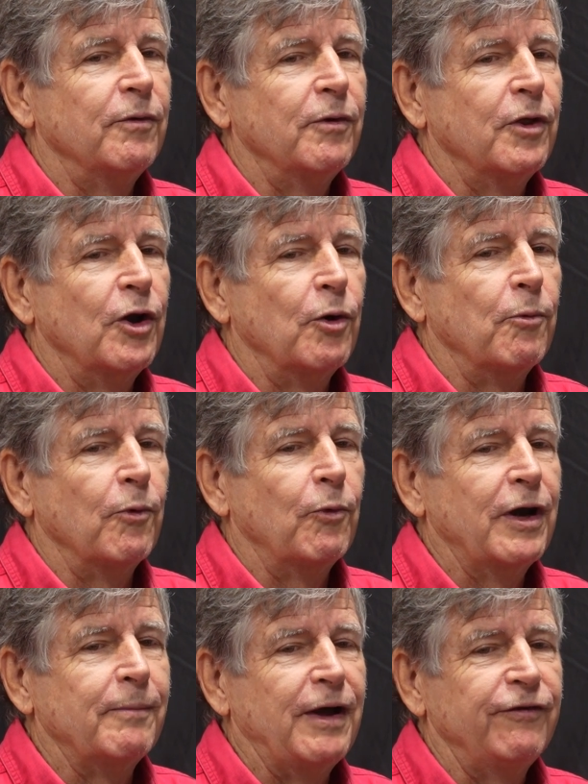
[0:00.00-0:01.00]

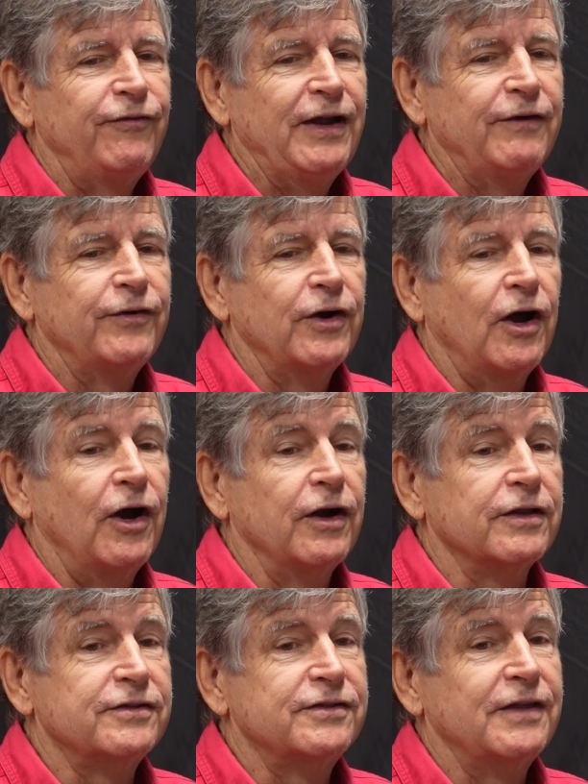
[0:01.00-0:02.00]
of my favorite
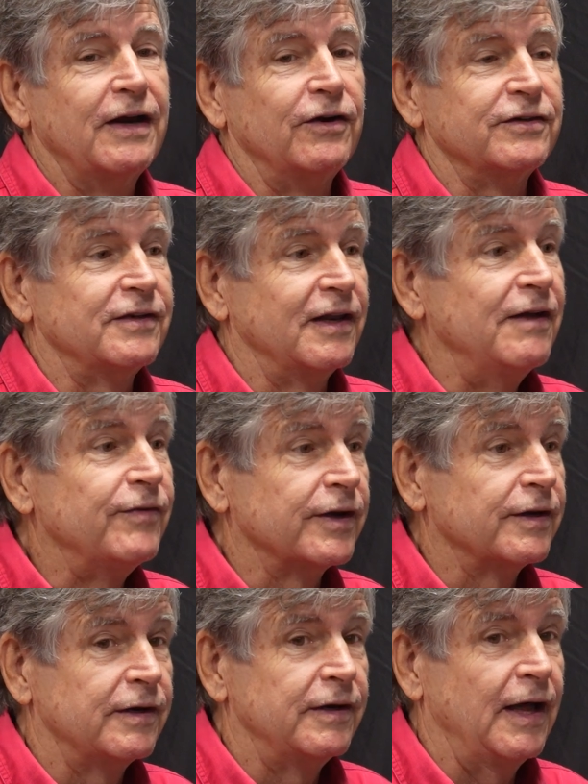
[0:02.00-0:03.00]
artists that is
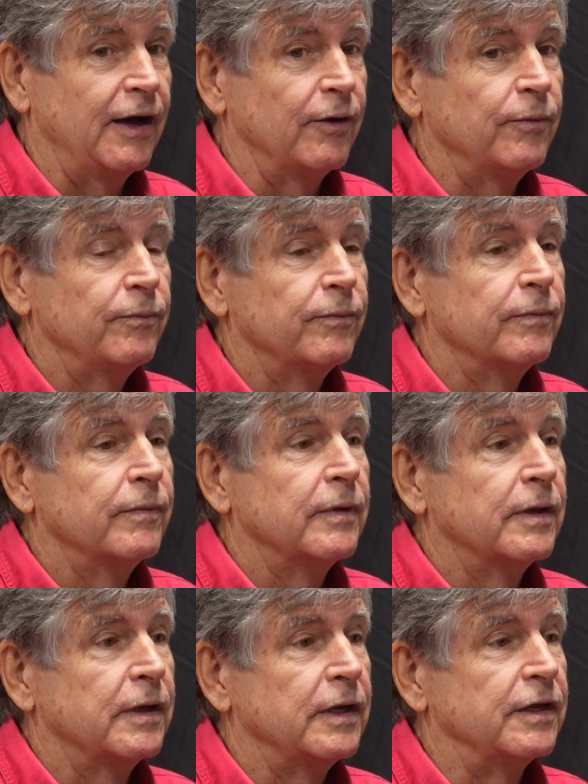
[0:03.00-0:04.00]
living now
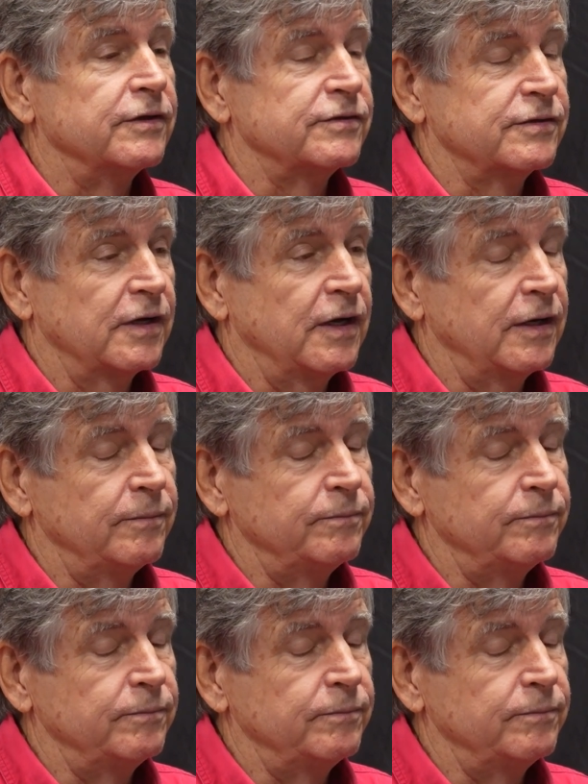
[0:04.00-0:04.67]
is